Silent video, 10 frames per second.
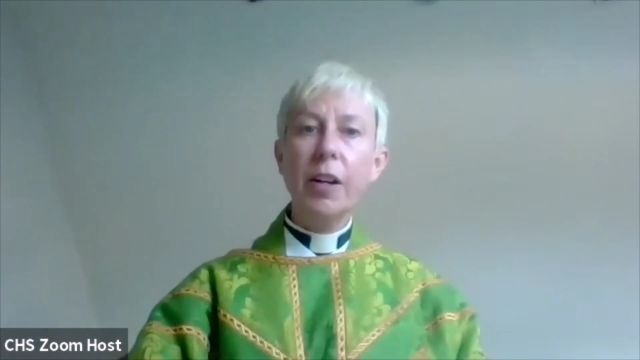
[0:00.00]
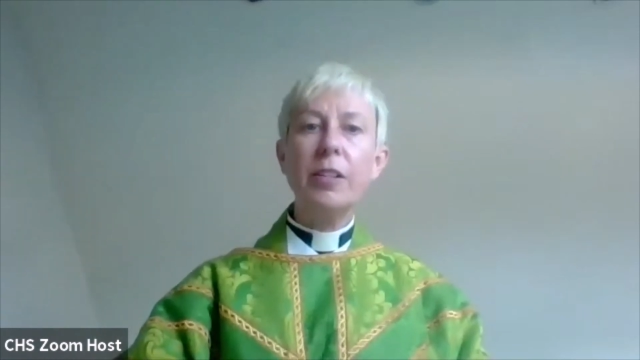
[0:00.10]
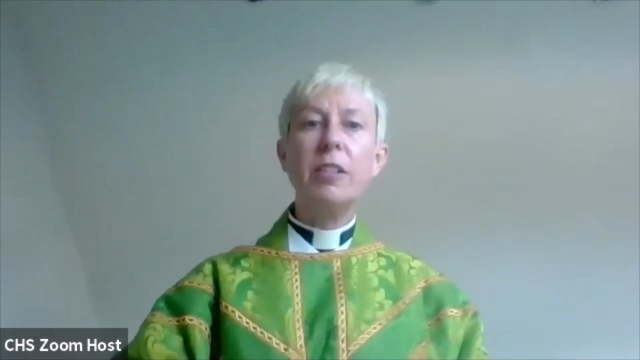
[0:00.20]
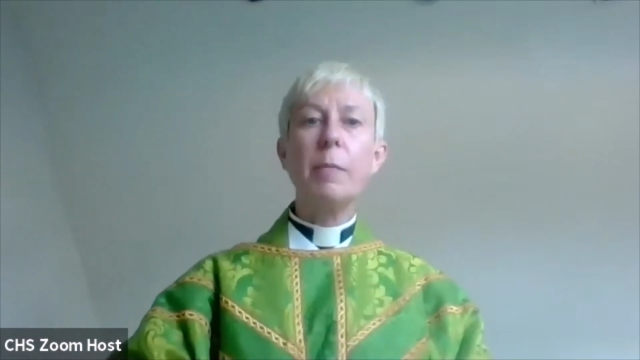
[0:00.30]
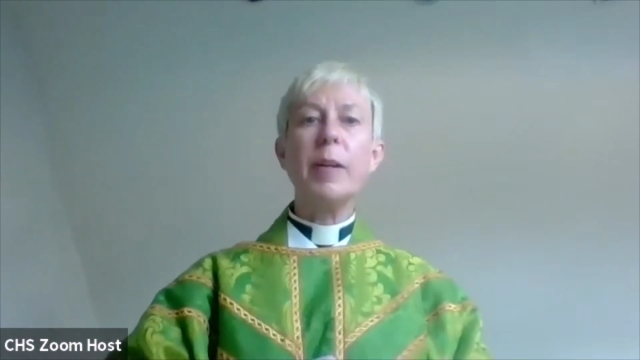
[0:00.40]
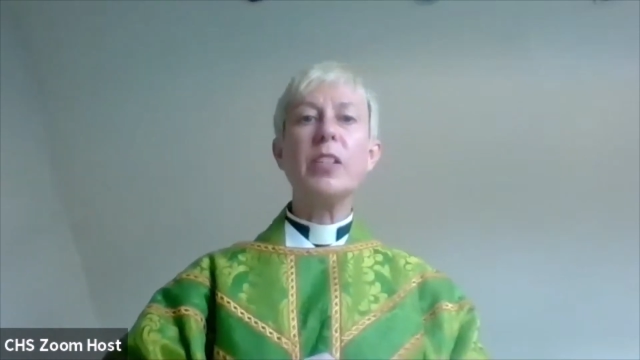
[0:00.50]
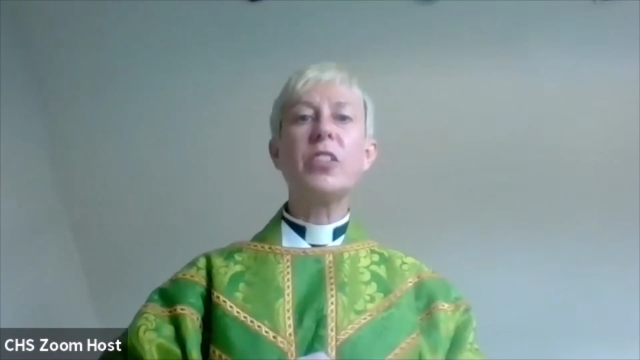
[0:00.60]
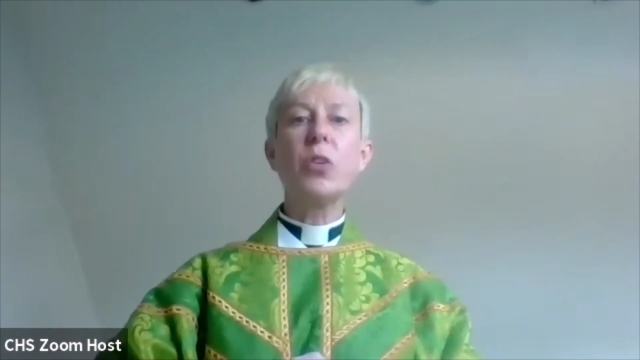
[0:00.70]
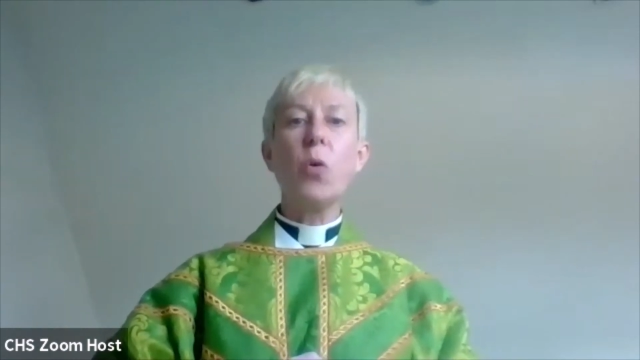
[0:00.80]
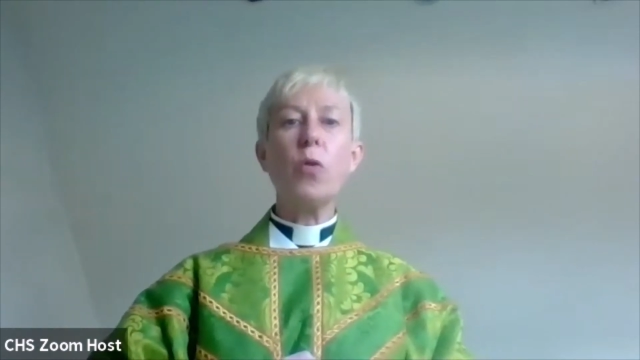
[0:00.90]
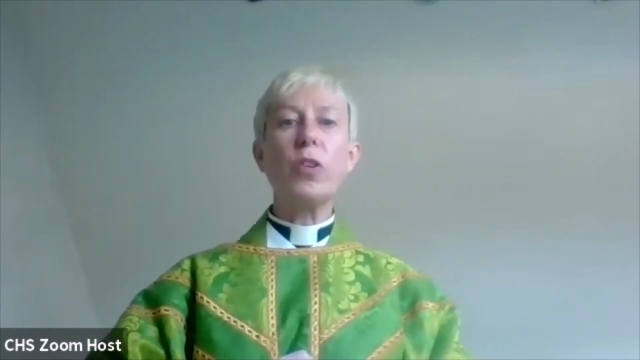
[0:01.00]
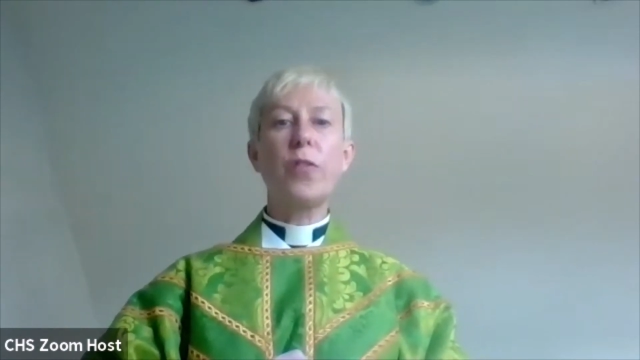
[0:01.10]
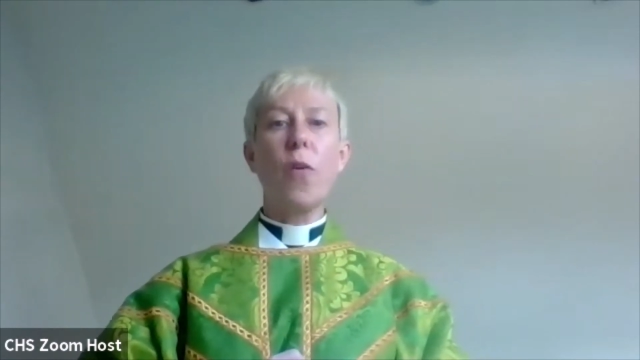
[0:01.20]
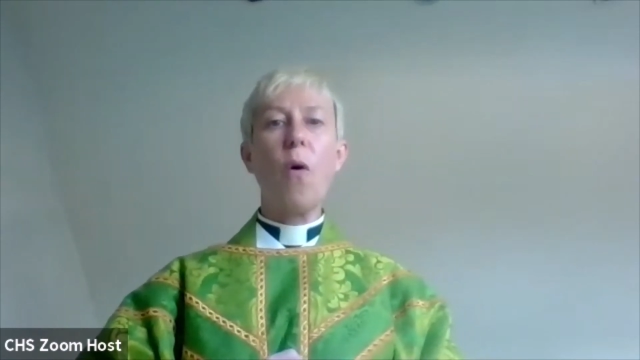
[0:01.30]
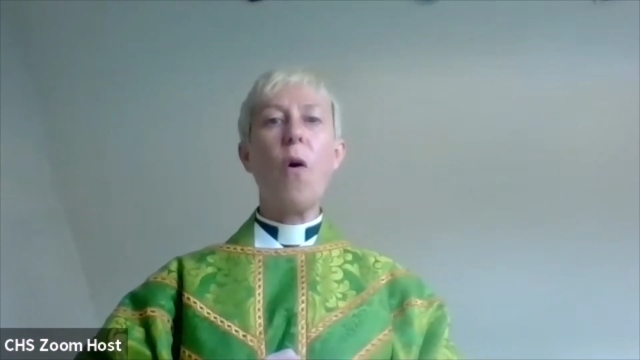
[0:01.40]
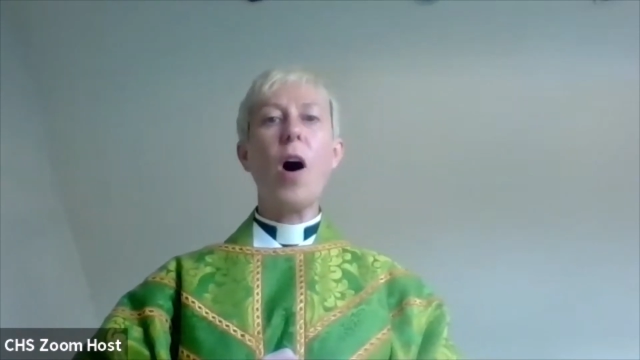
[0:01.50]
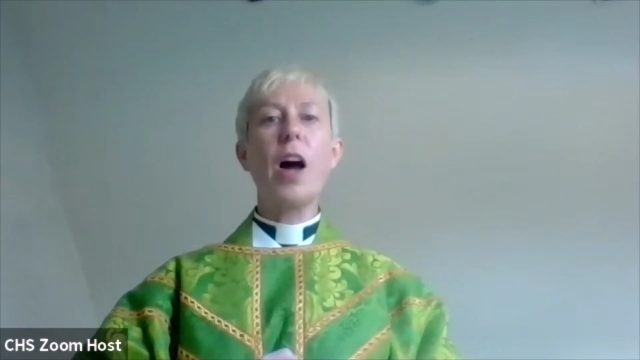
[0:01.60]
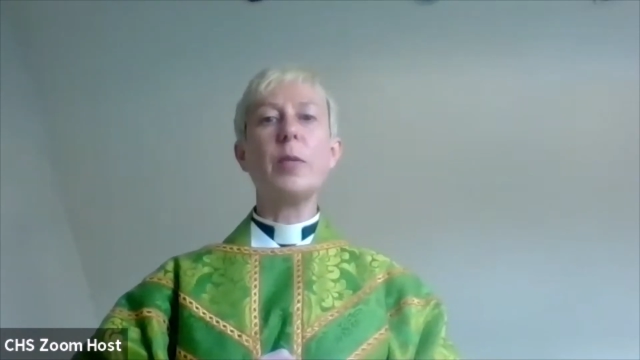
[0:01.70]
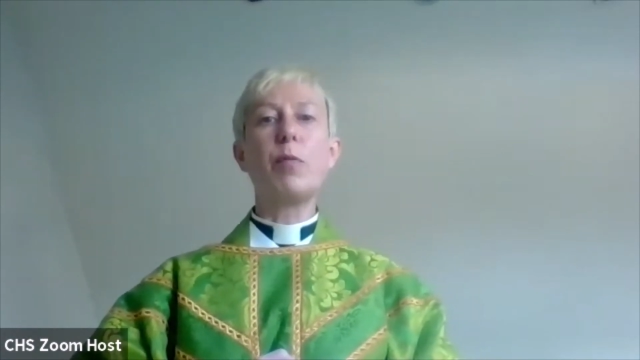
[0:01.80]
to be sought for and